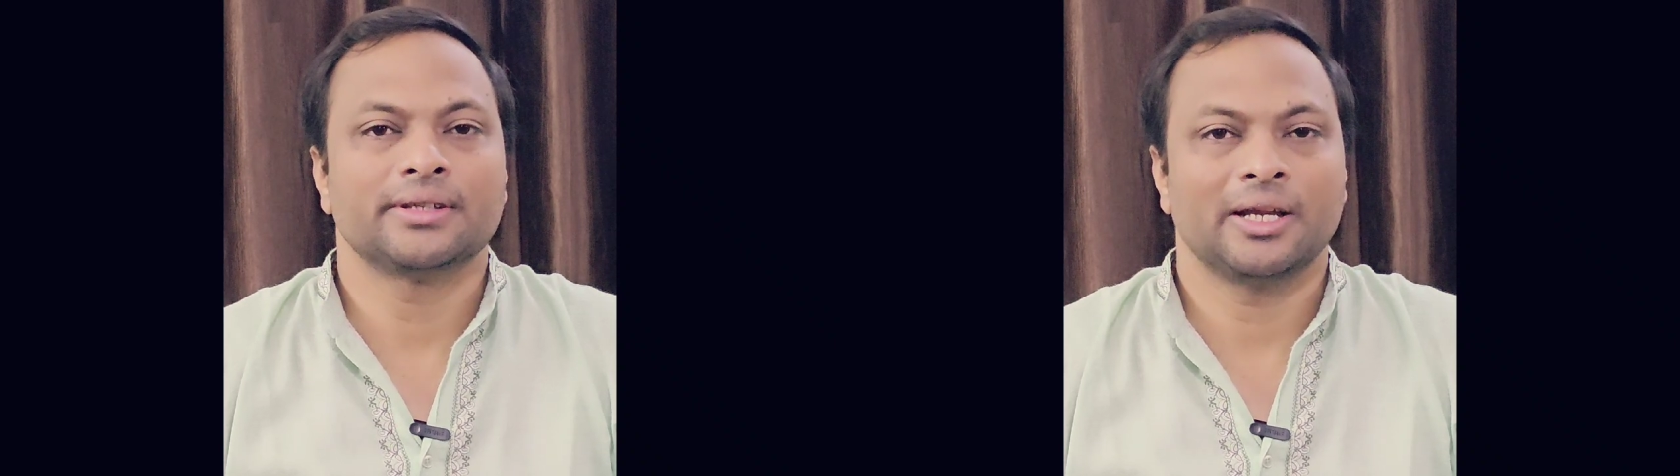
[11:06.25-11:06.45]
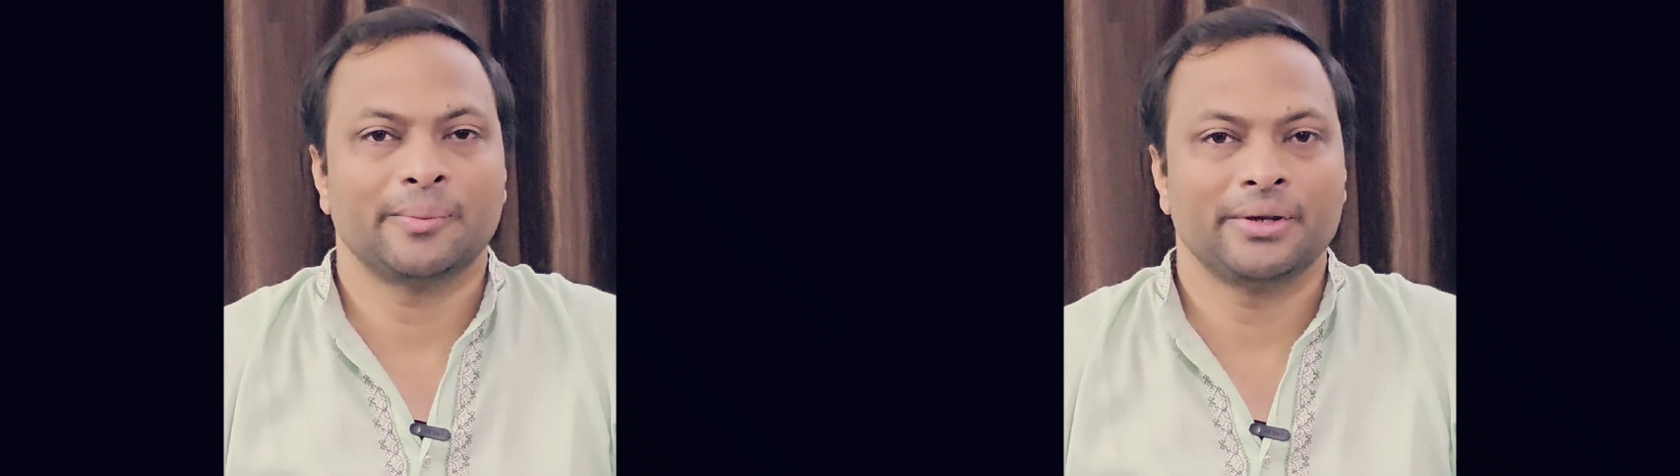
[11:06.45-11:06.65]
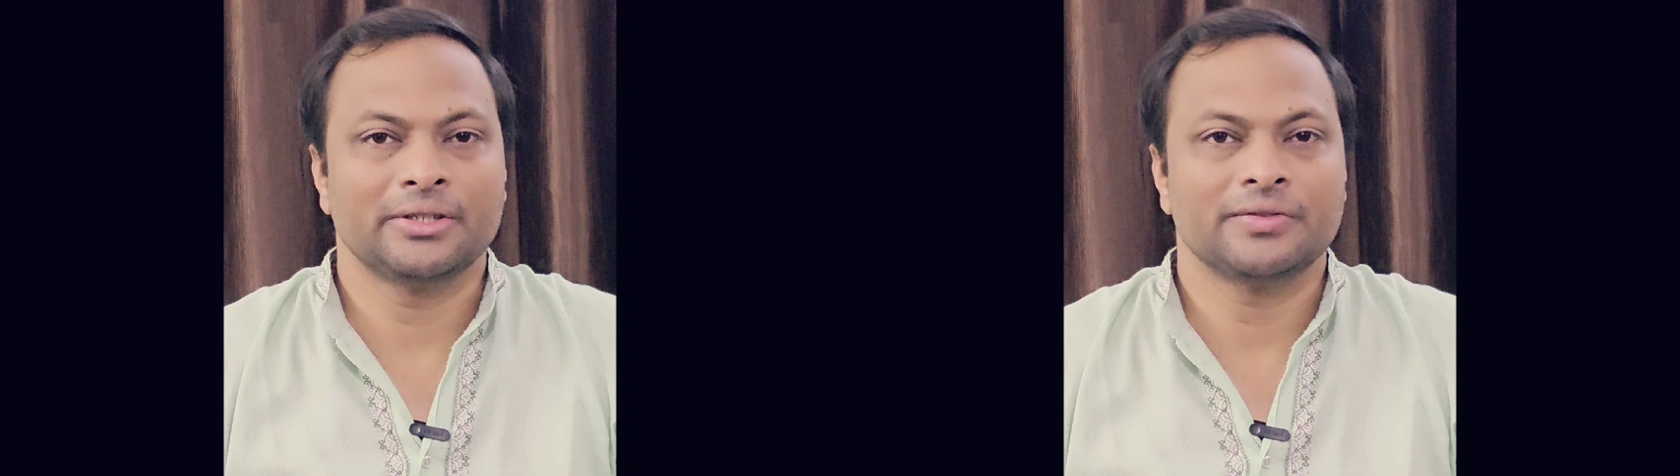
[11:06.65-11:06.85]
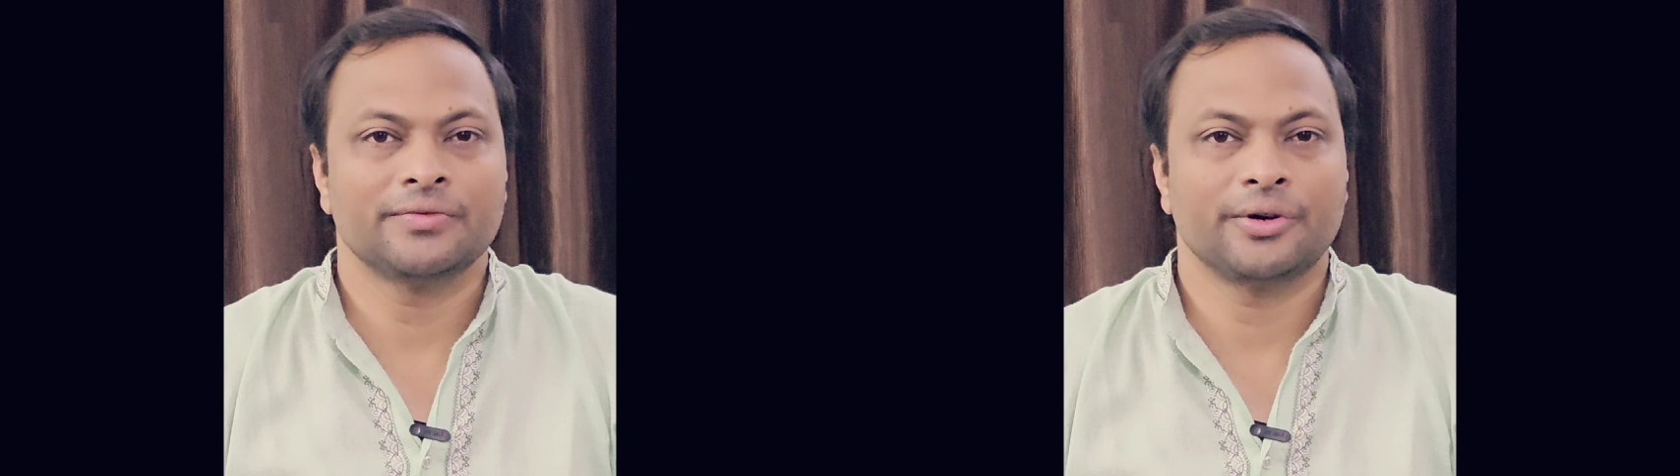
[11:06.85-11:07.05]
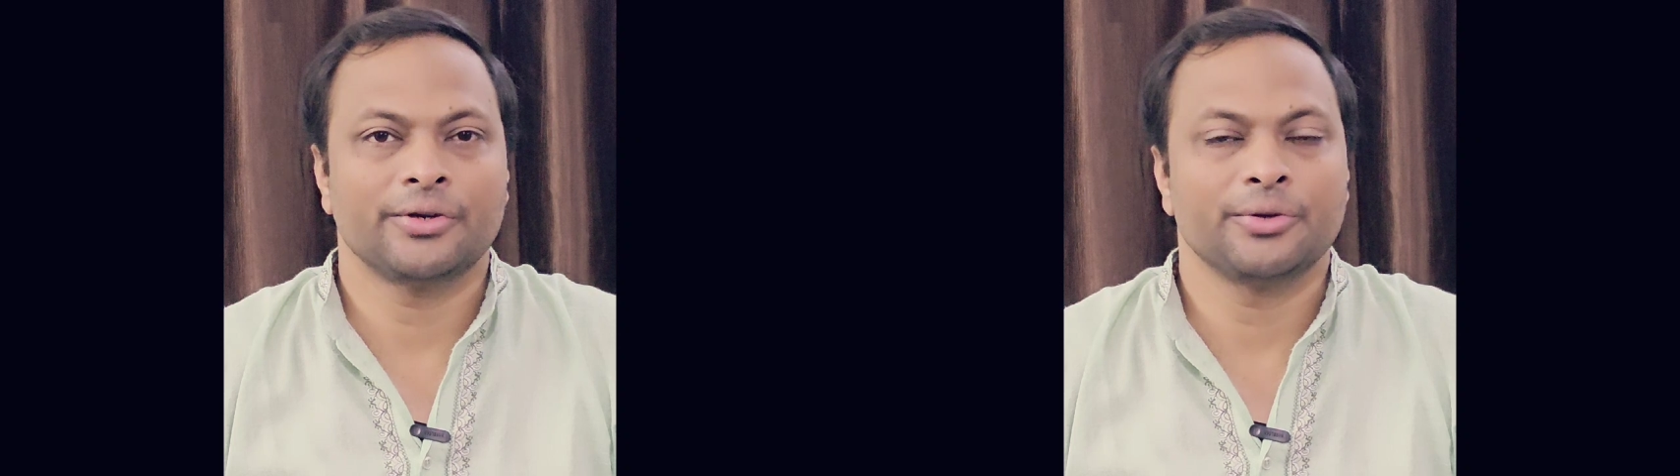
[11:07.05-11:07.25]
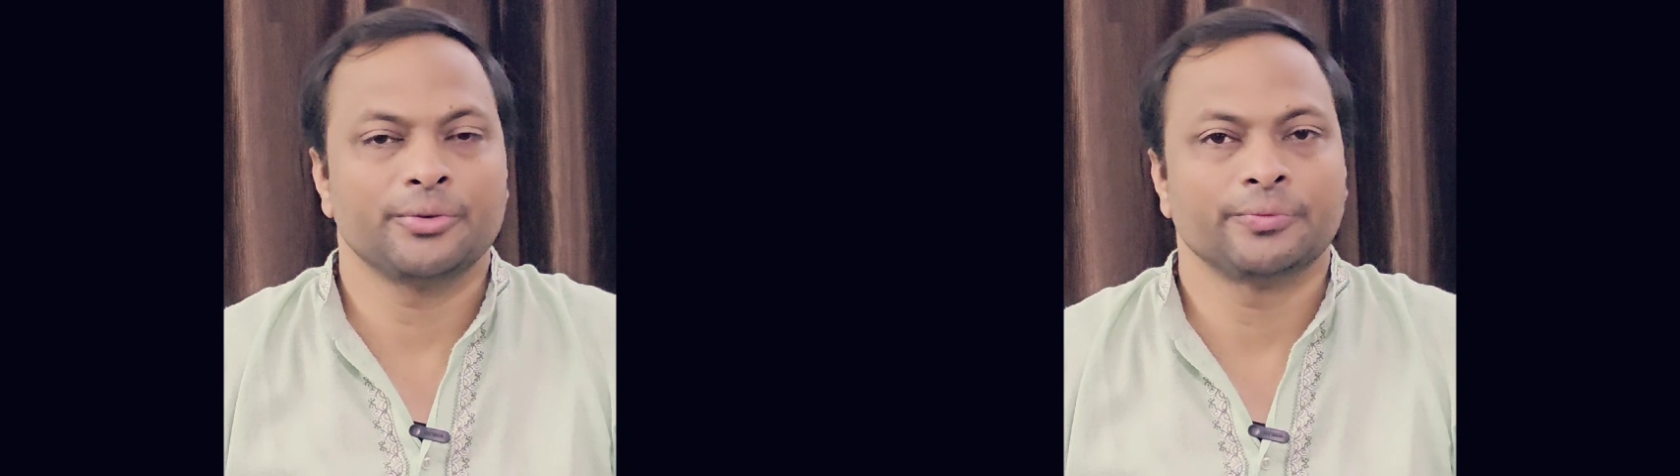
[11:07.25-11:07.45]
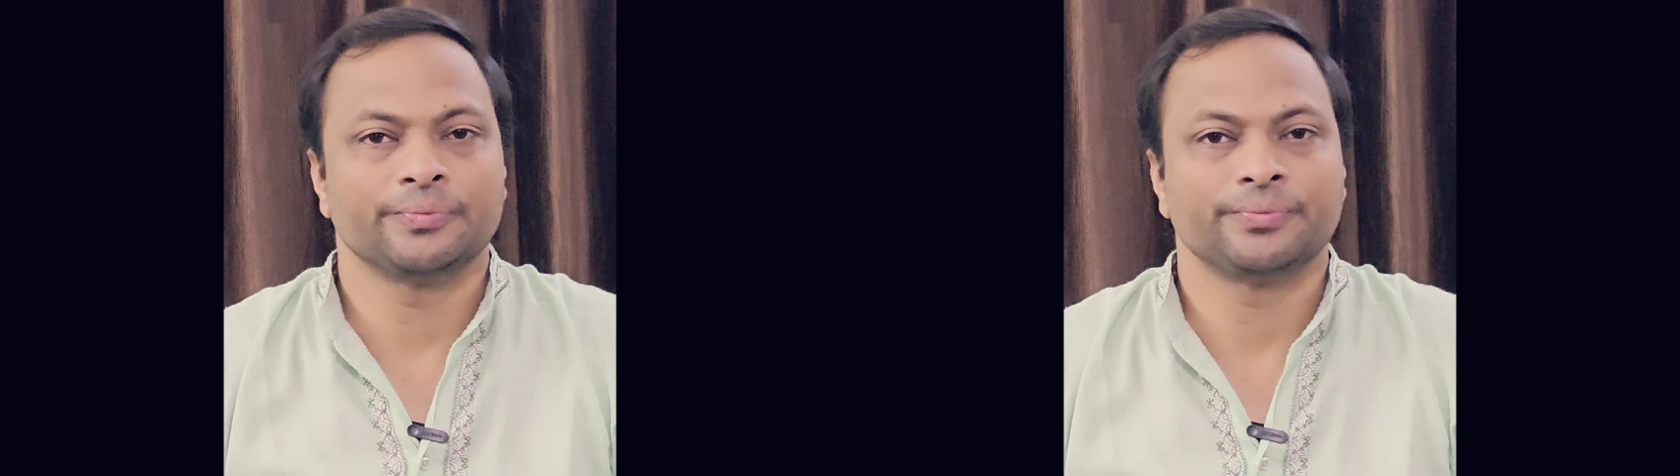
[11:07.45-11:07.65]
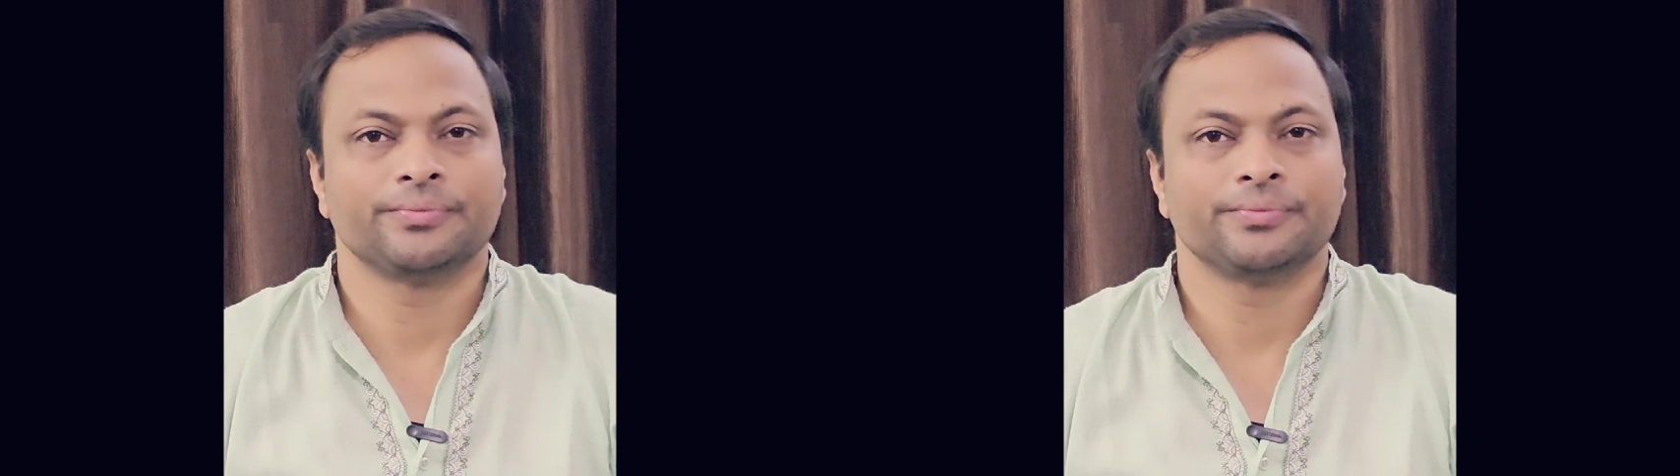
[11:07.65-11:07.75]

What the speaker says: therapies for you.